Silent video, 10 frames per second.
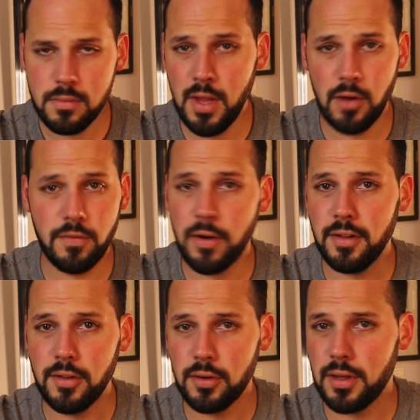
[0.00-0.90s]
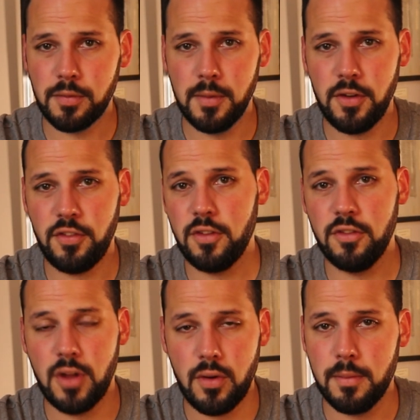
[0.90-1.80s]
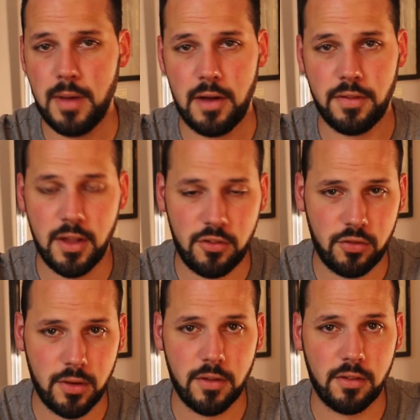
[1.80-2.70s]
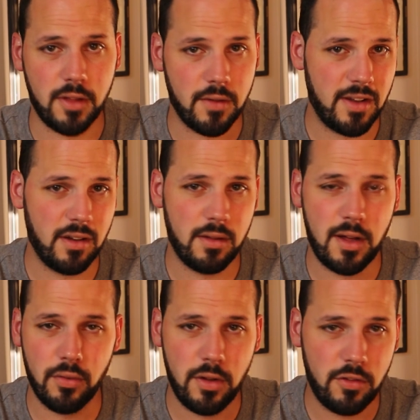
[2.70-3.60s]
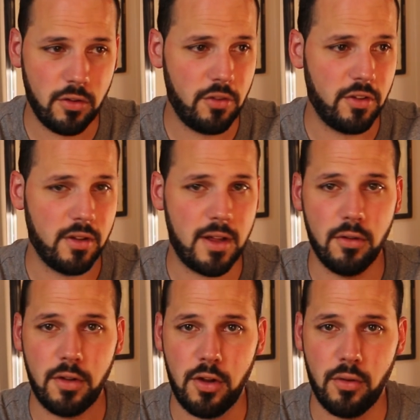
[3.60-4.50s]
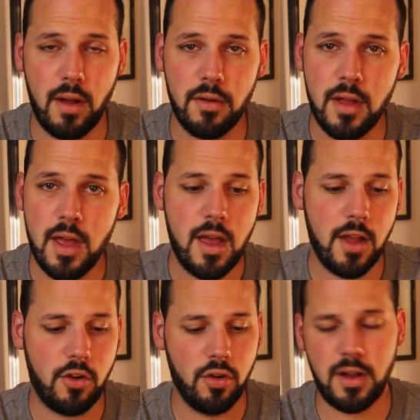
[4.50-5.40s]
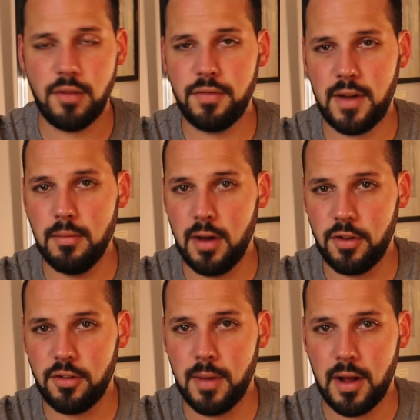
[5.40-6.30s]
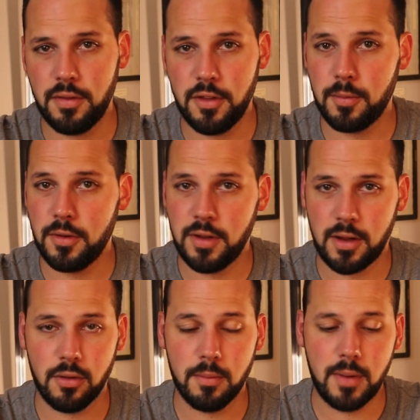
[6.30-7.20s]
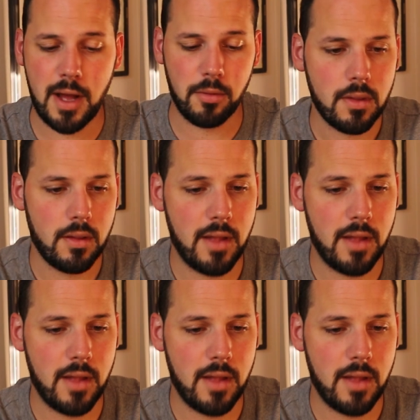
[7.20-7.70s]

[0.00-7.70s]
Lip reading: Now very little information is known about the history of this leaf. I did a lot of research and a lot of looking around and could not find much about this particular Bible.